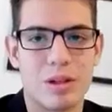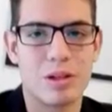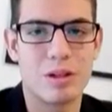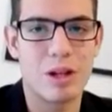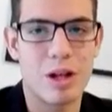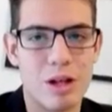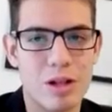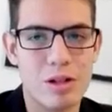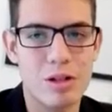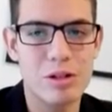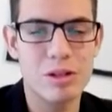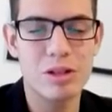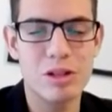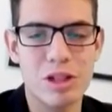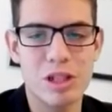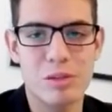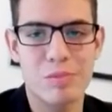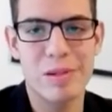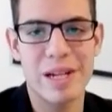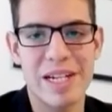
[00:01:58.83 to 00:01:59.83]
Now I'm going to
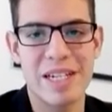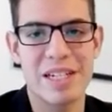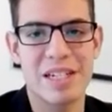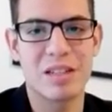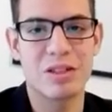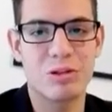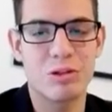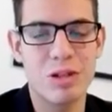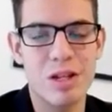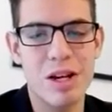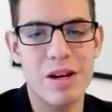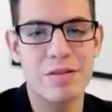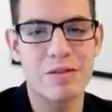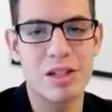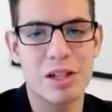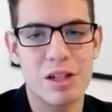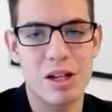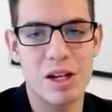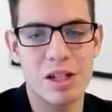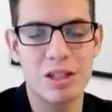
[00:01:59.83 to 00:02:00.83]
explain the 3 of the
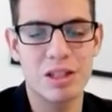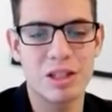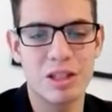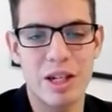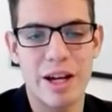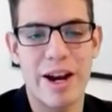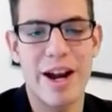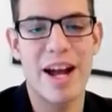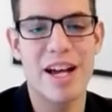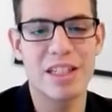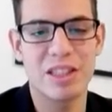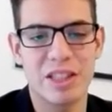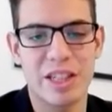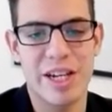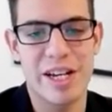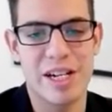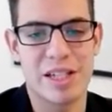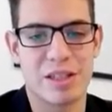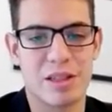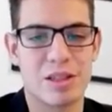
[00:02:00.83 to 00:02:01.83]
laws that I
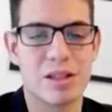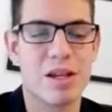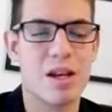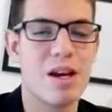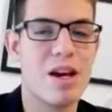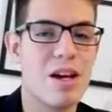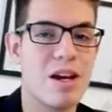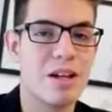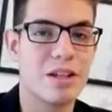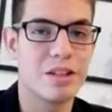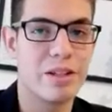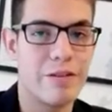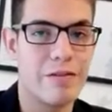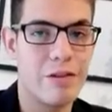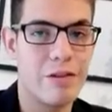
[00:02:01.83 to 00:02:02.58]
stated. The